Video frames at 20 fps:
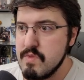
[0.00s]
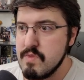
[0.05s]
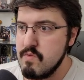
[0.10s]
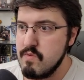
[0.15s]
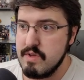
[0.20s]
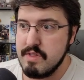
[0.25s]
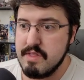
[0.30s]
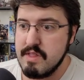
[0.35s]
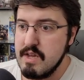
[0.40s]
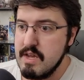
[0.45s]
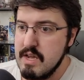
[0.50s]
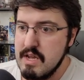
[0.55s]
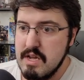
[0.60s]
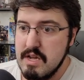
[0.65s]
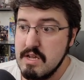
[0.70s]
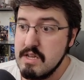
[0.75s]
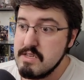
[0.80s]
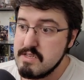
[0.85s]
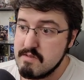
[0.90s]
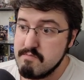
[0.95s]
with
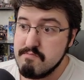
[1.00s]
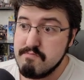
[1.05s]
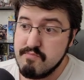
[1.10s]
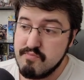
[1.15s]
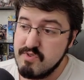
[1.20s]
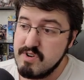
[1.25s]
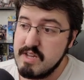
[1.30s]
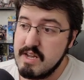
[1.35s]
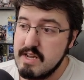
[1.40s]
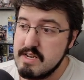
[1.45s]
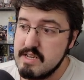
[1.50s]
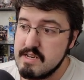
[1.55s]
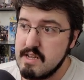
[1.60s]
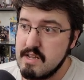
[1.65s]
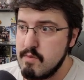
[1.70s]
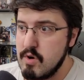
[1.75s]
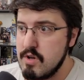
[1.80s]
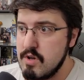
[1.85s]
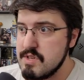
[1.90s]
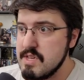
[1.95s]
some pretty high detail
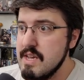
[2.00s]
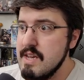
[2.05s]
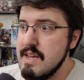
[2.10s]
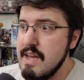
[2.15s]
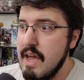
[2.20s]
models,